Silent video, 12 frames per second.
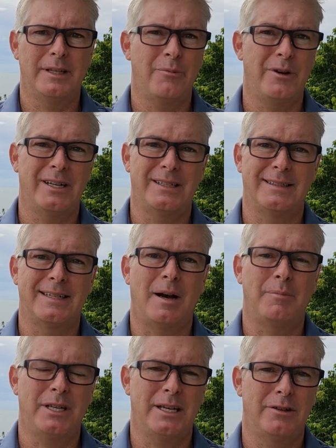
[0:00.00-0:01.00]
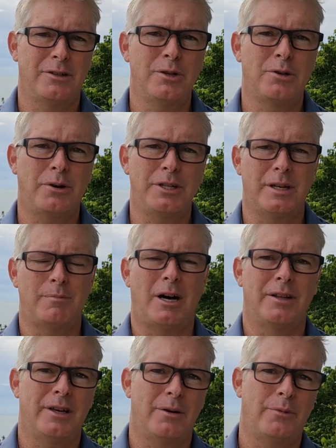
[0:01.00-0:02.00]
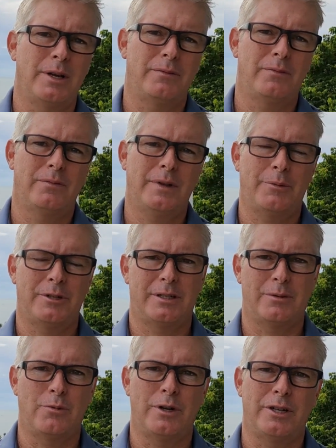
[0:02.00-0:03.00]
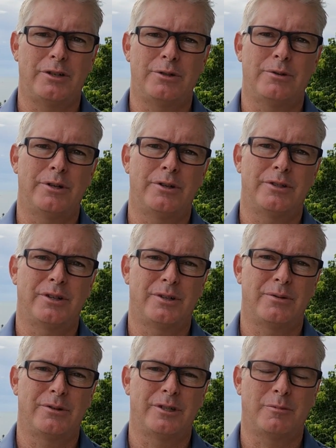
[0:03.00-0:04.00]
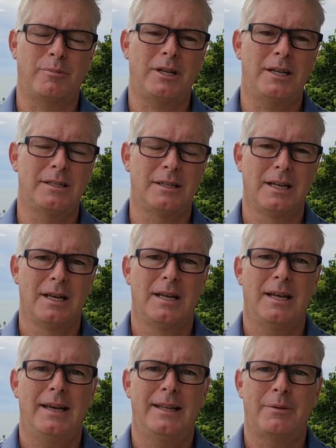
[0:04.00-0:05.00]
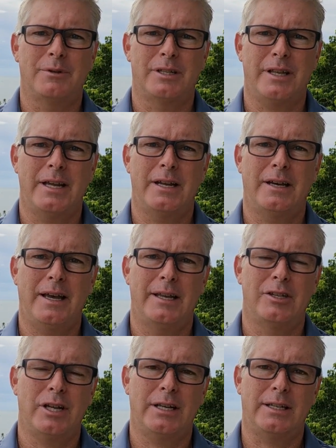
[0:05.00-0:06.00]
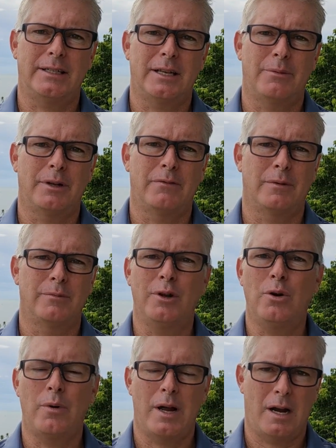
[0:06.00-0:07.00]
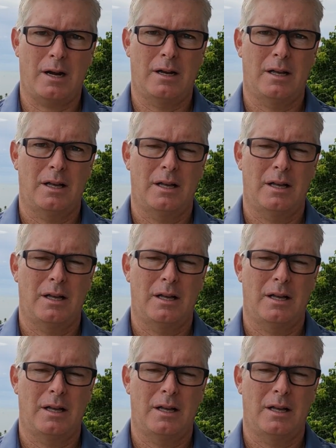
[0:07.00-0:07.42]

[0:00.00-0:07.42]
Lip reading: They went into the top 10. There's 2 coins I bought that was in the 1 to 200s or 200s plus, and that was Theta and Chainlink, that went from nowhere